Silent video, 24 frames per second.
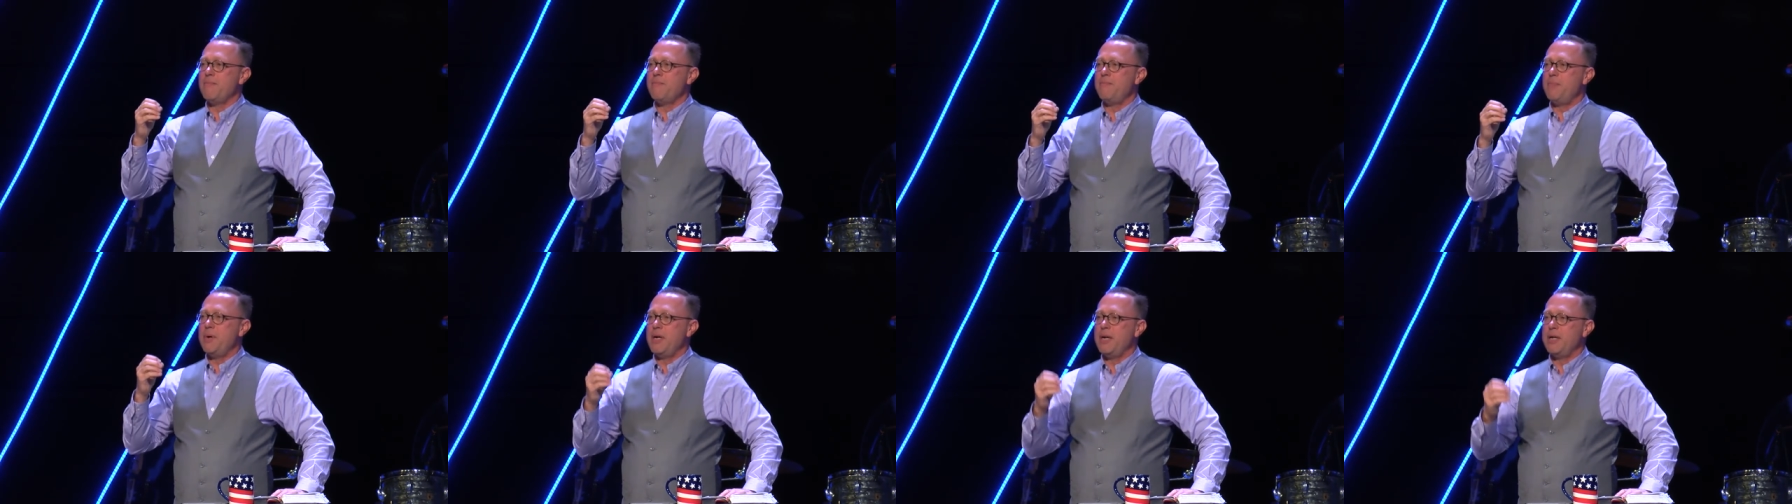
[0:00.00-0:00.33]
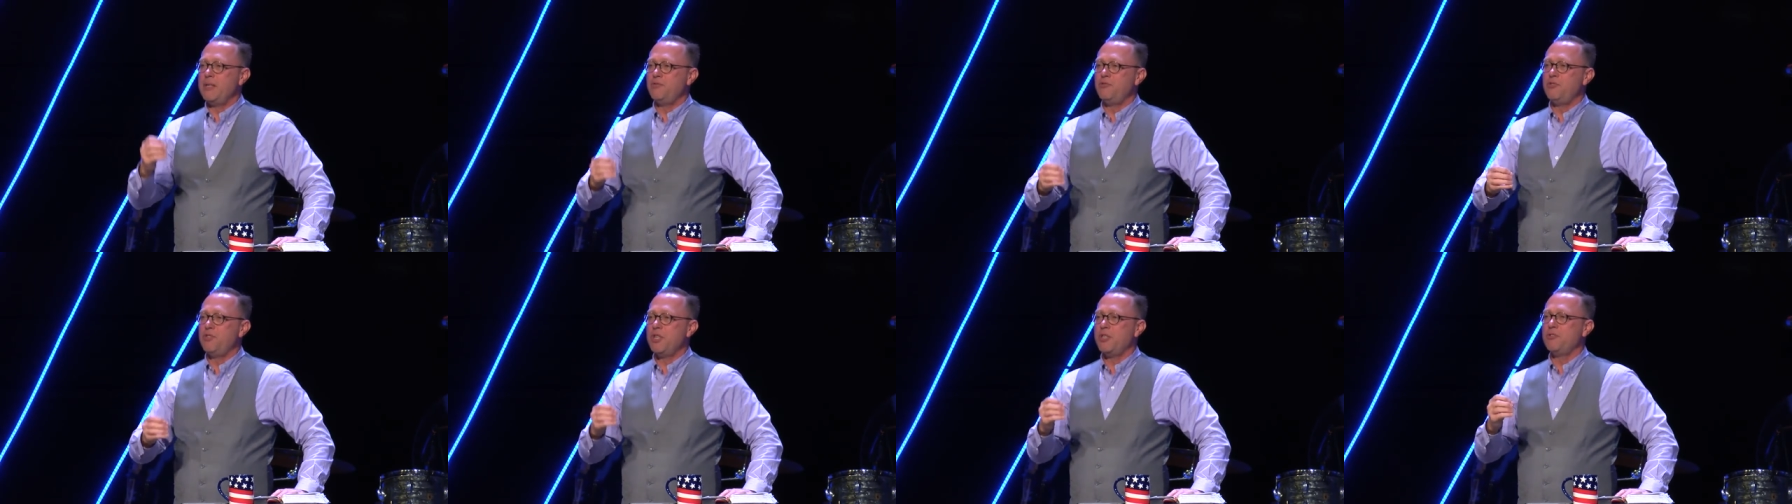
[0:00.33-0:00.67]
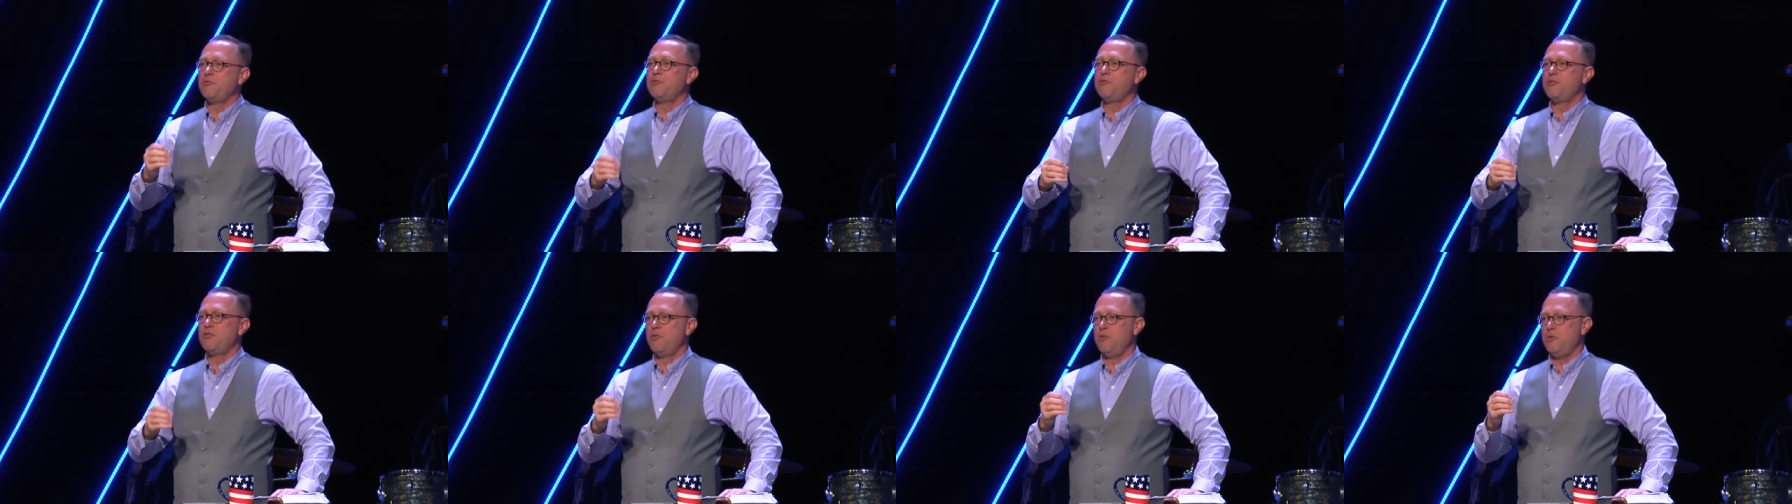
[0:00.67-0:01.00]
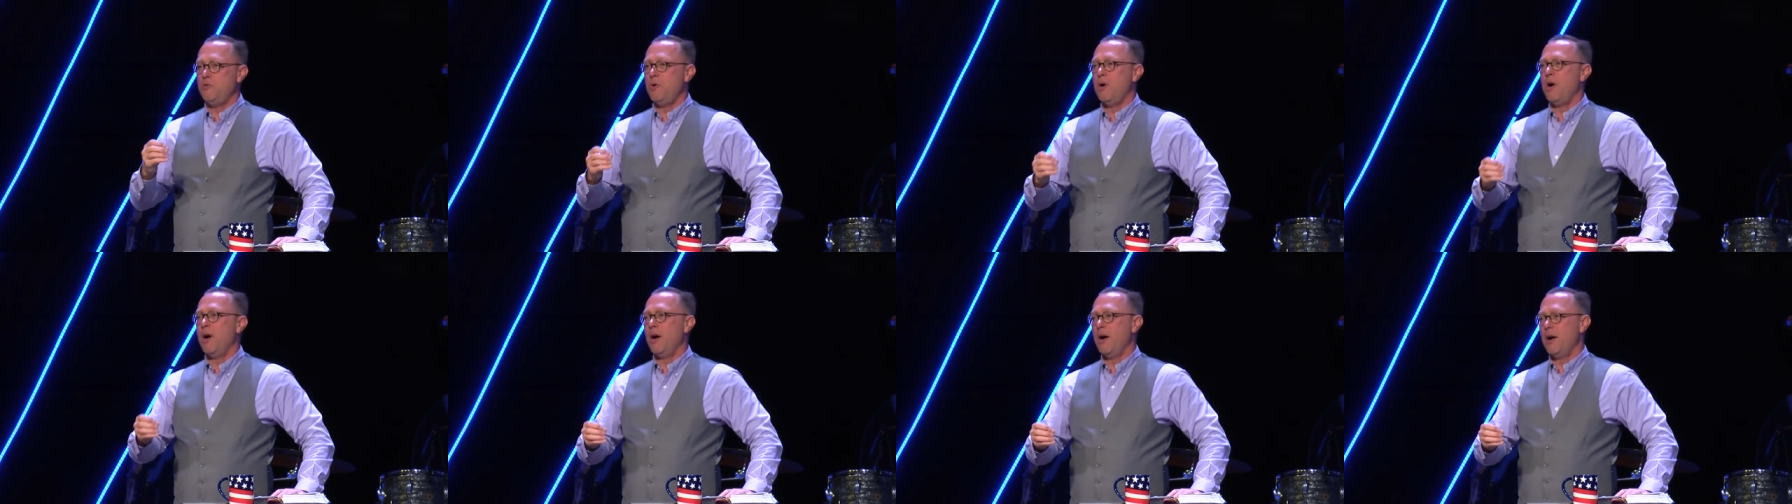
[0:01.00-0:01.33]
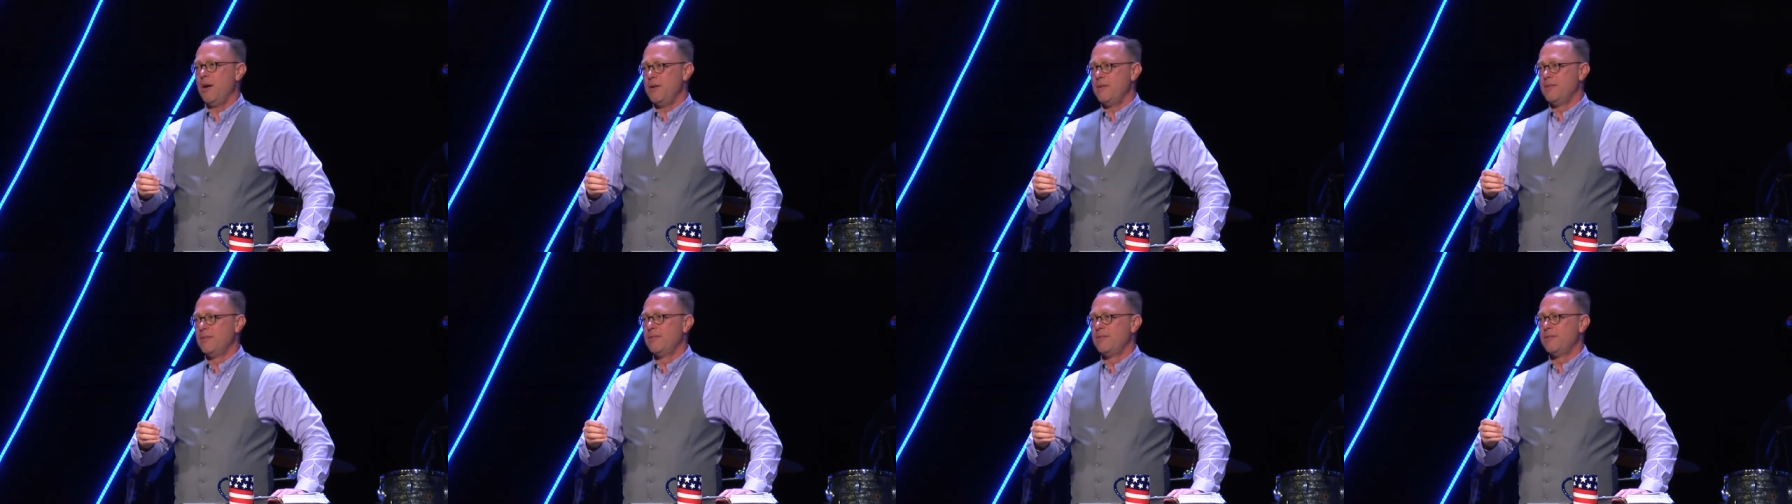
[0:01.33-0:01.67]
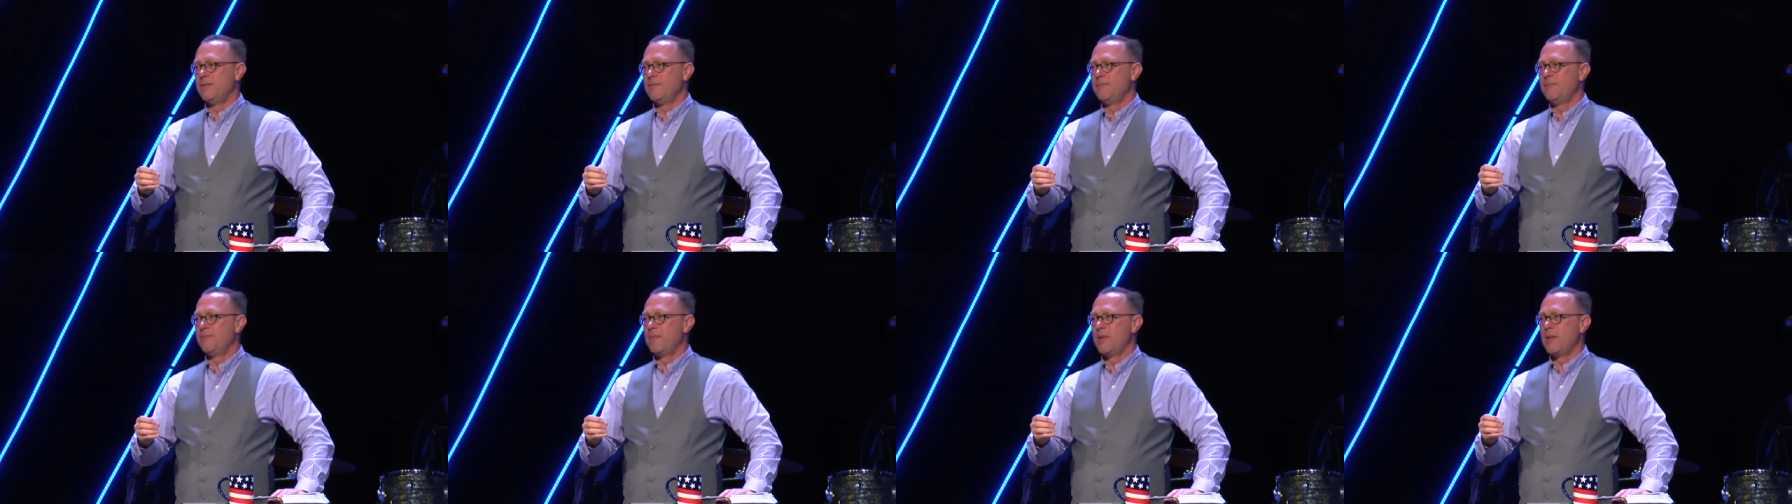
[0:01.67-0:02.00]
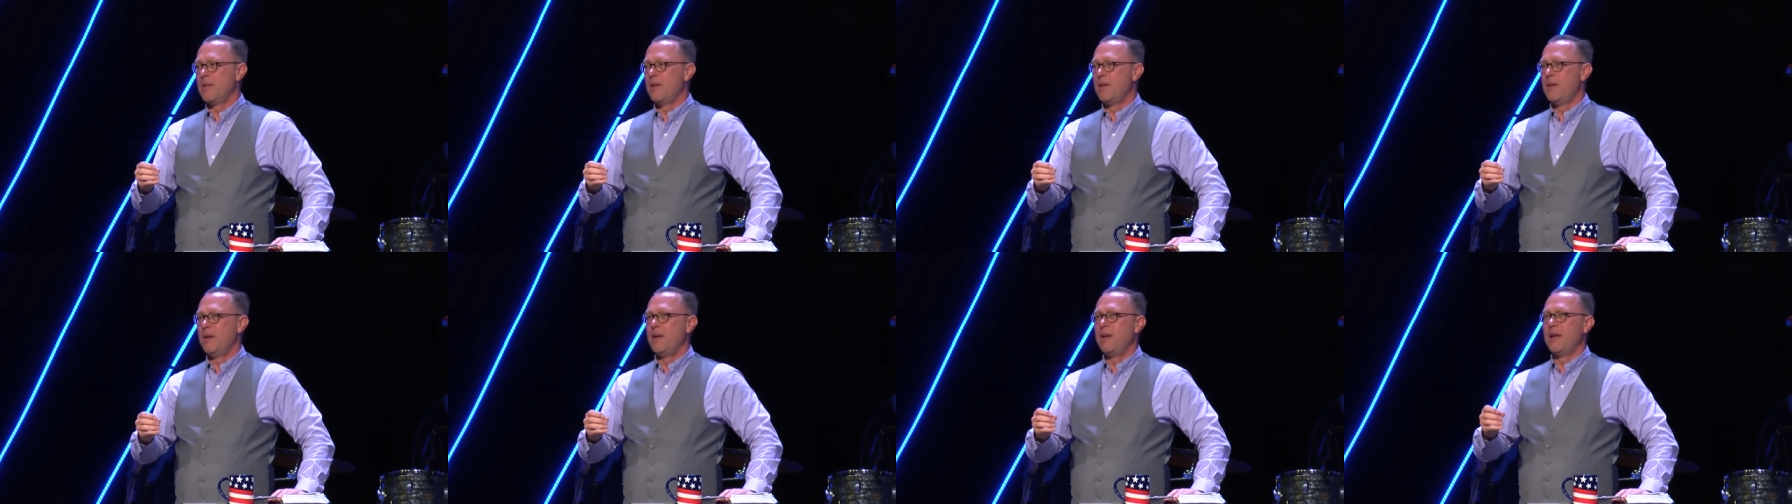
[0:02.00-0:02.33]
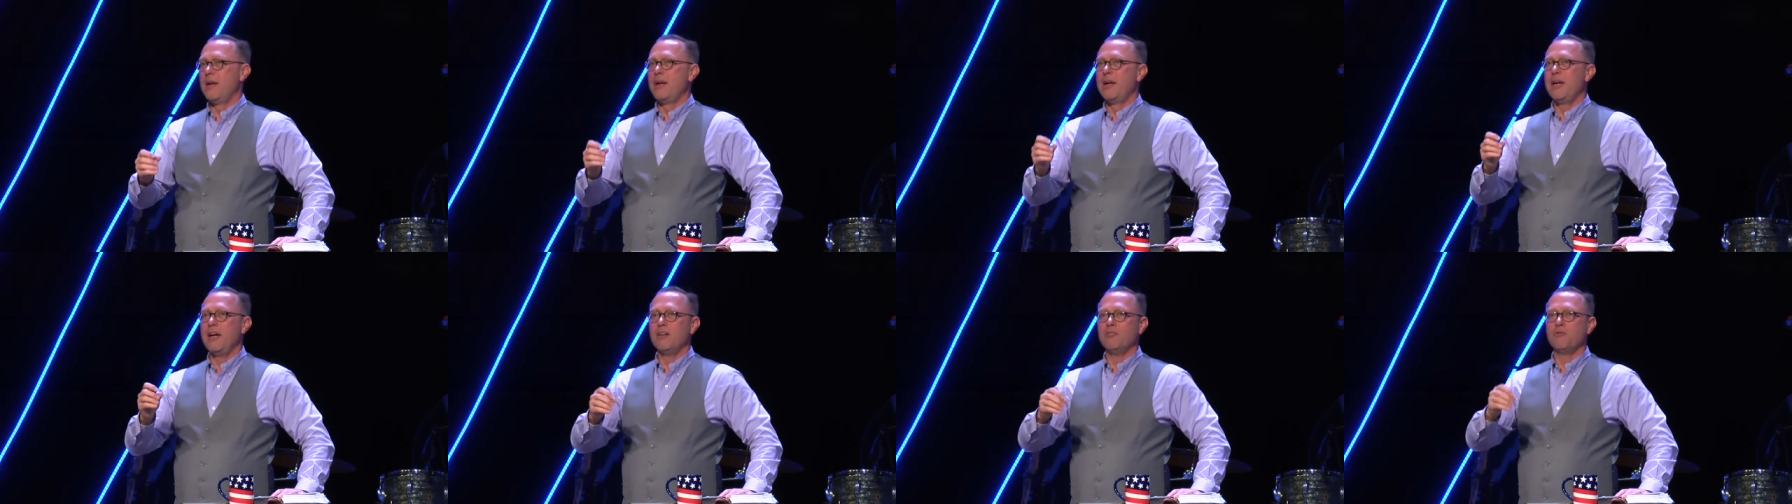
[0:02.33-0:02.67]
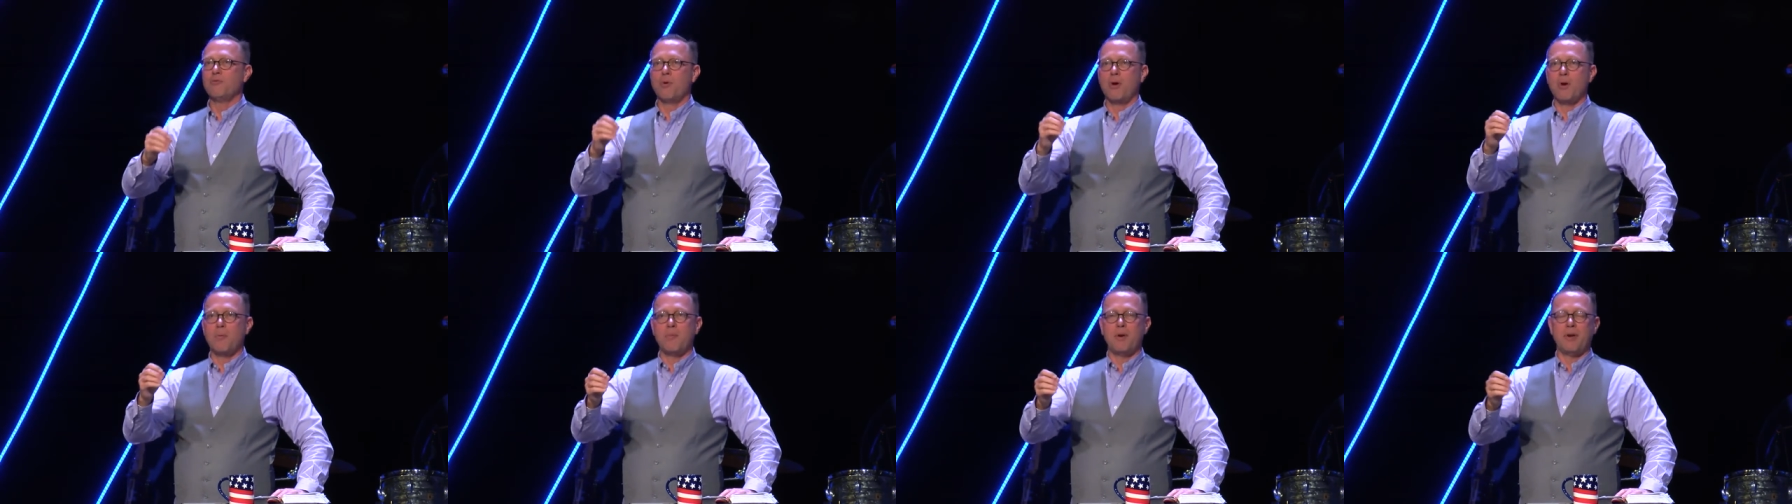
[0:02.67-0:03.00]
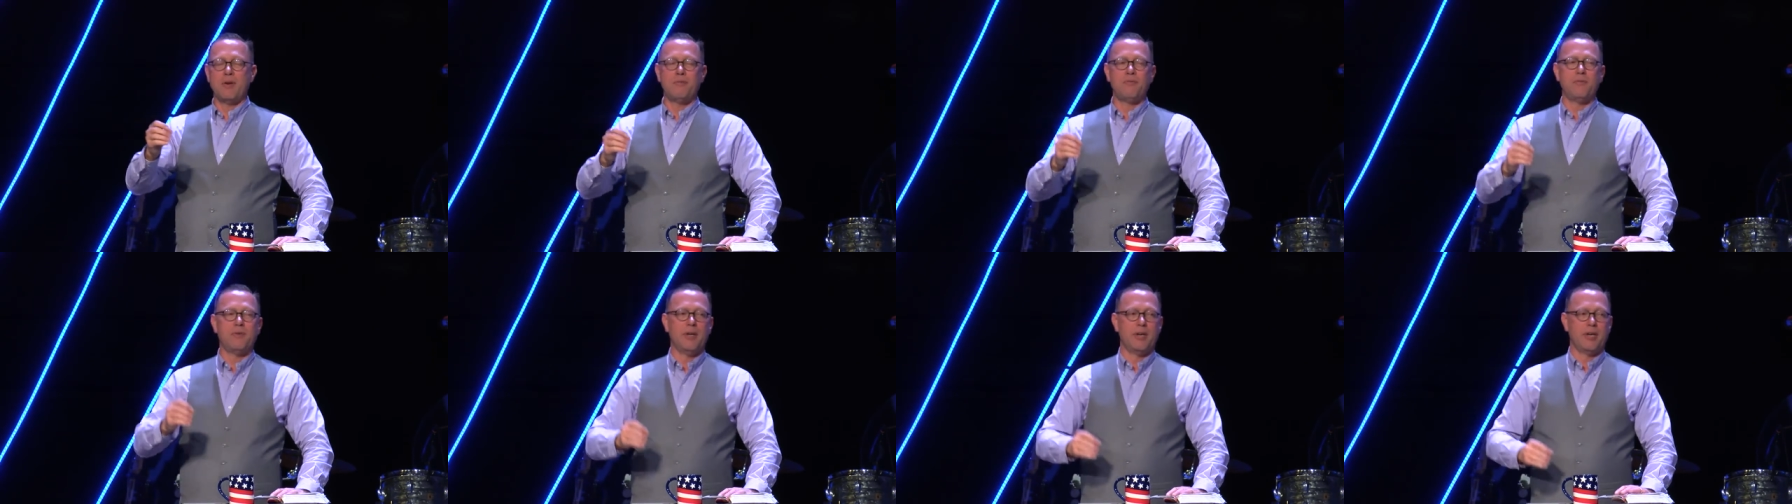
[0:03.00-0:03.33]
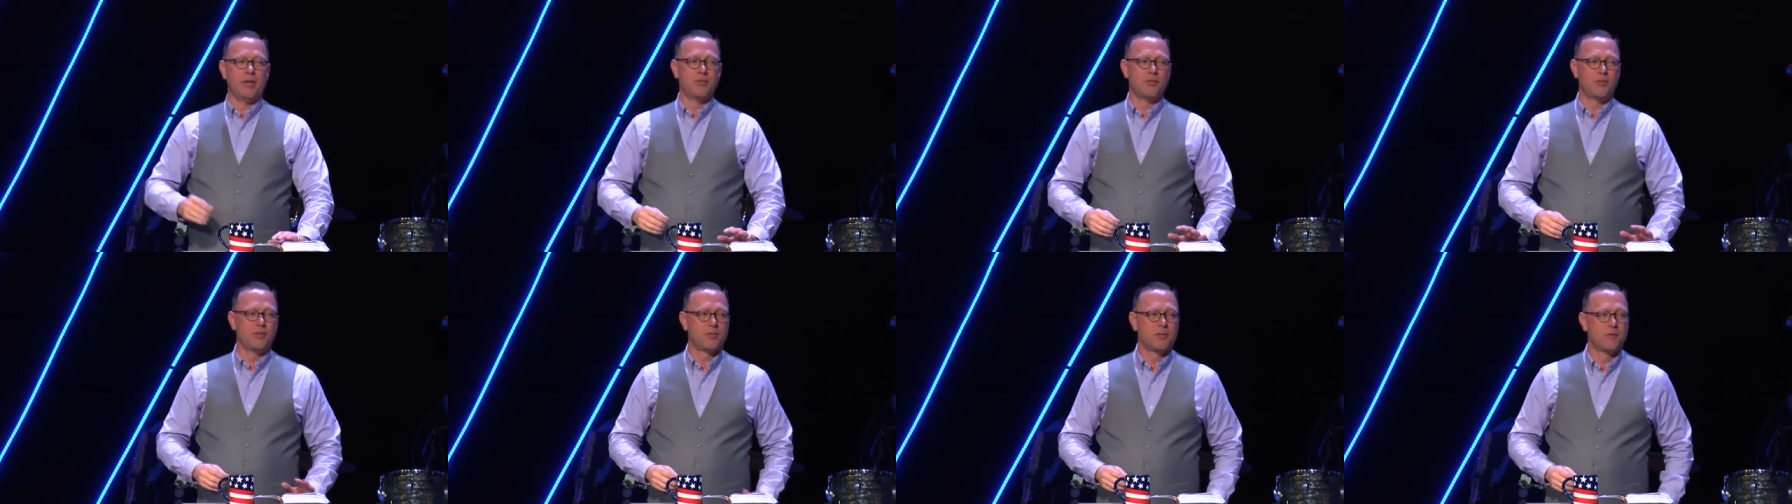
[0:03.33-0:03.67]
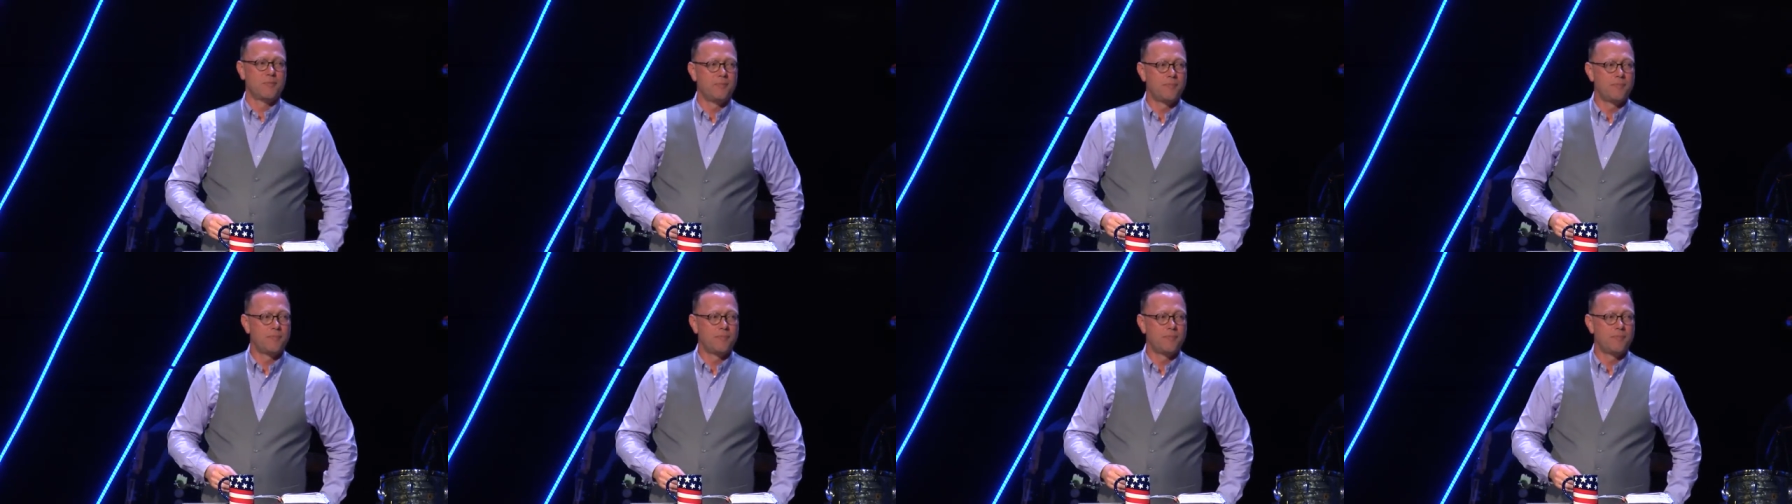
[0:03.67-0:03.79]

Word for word: but it's just too hard, here's where I'm going to finish.